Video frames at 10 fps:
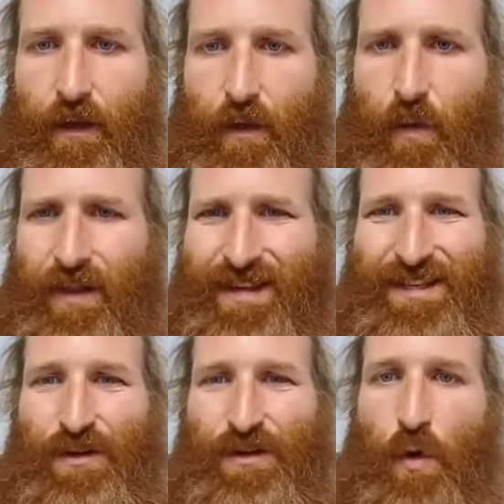When this
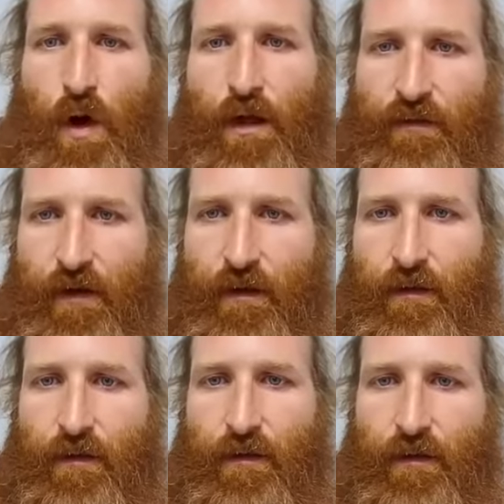is all over,
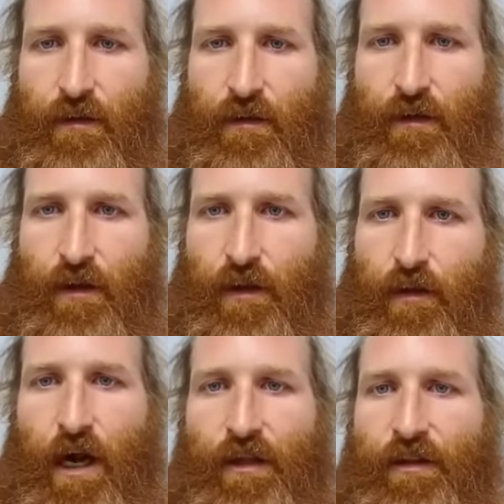there
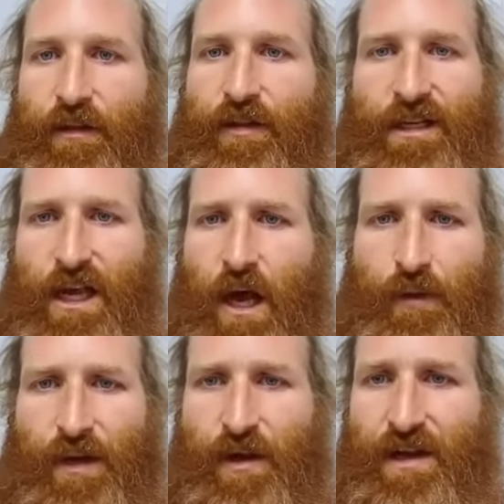are other things that I'll be
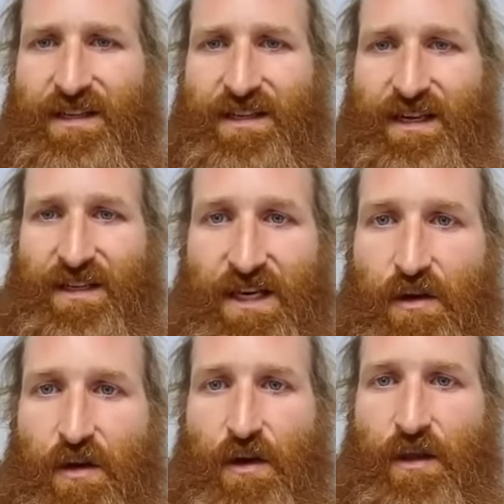doing to continue
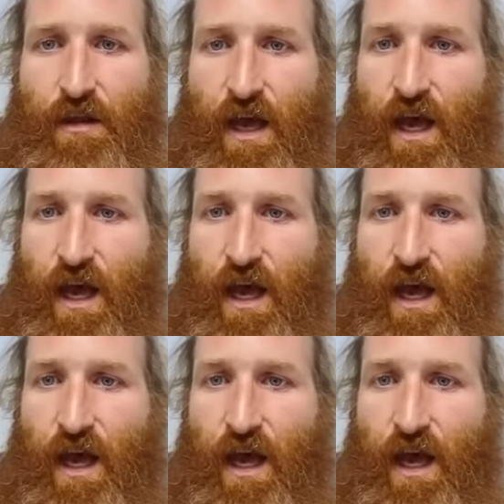doing that